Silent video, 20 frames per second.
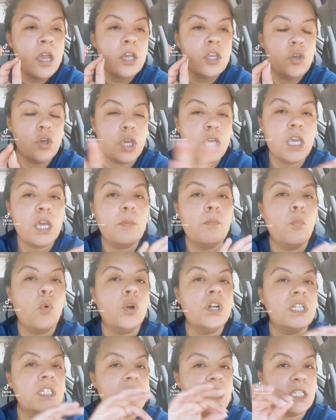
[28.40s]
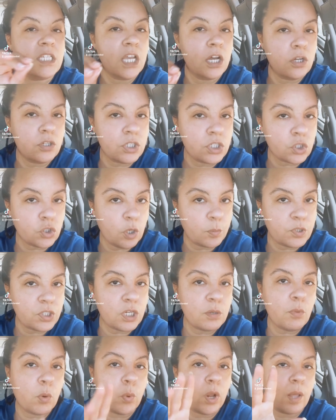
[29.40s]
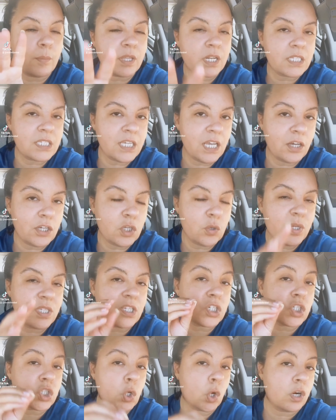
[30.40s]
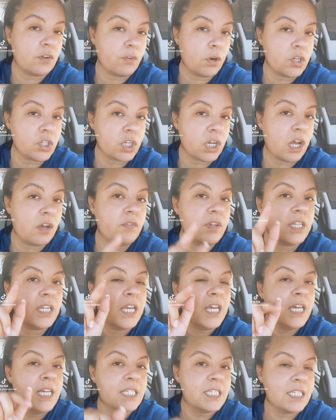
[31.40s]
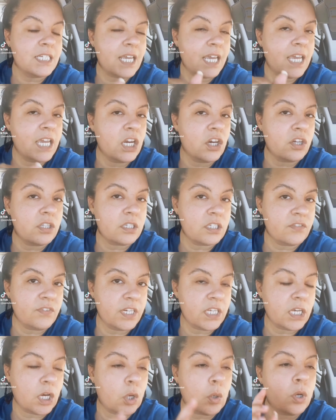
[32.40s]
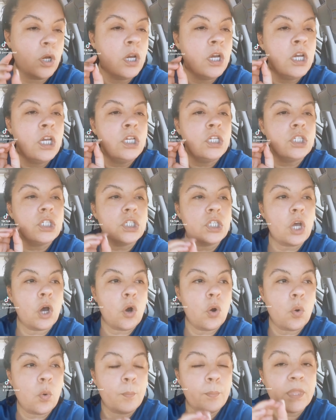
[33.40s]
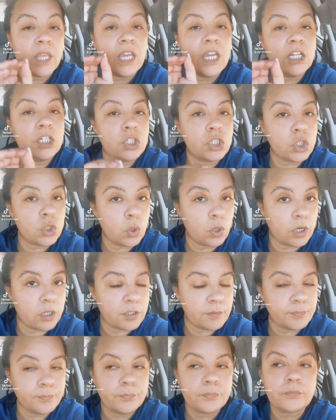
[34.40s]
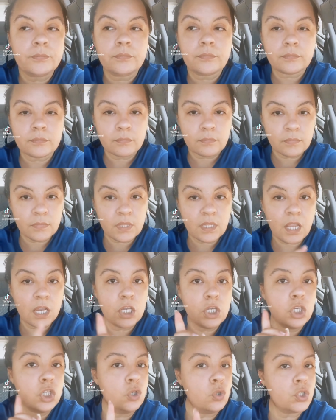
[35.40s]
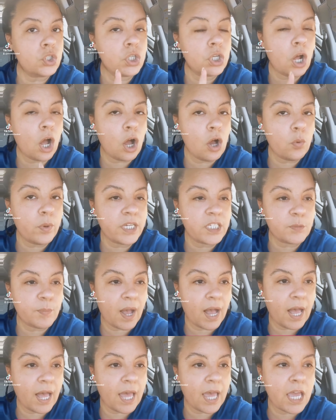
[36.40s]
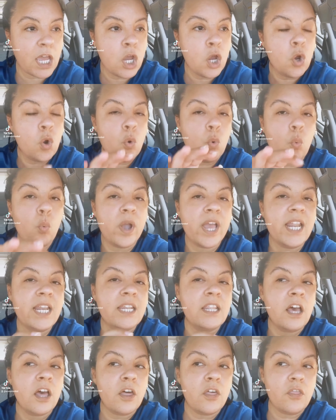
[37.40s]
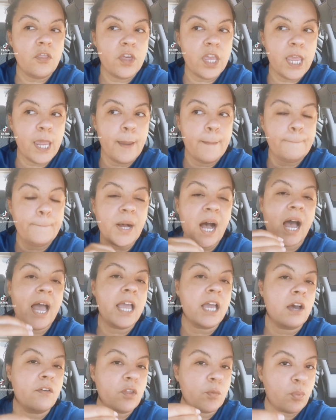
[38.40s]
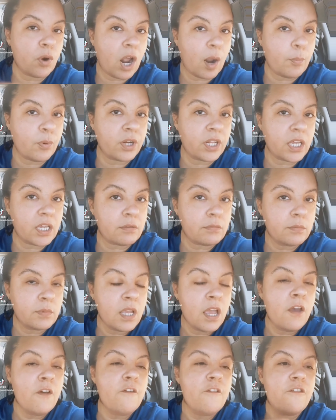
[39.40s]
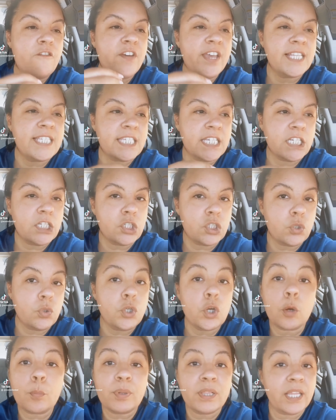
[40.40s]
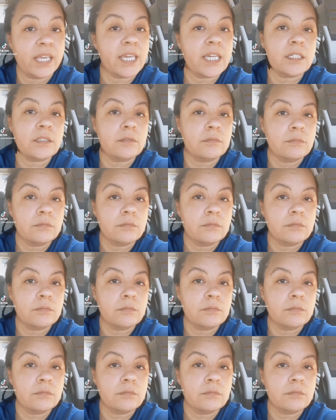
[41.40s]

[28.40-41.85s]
You can get more detailed description, but what I'm going to tell you is a short version of it today here in this video. So, in short, you should always buy when the buying of the property fits into your plan.